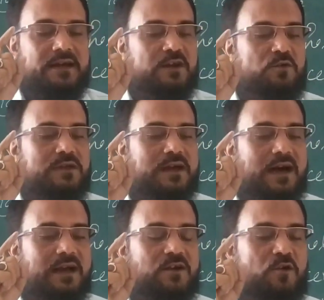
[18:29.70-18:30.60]
into the
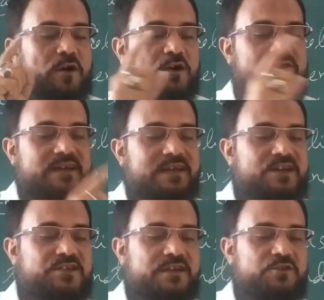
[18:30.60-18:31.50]
current coin of
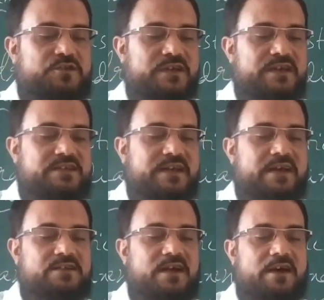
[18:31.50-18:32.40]
English usage
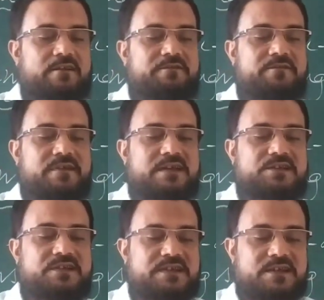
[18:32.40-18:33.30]
as her
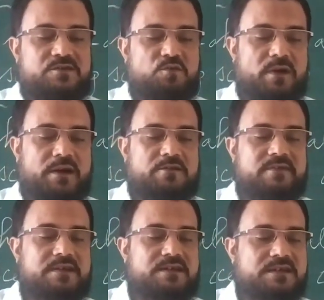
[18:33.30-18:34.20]
felicitous words.
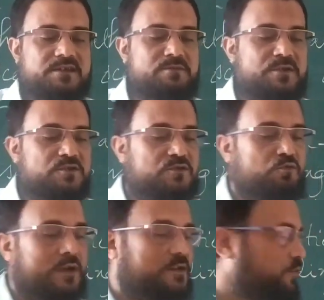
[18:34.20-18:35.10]
Felicitous means
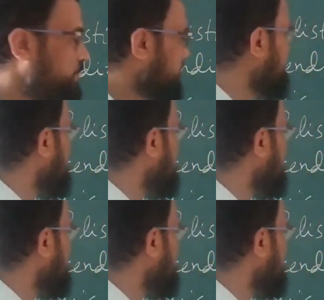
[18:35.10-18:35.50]
well chosen.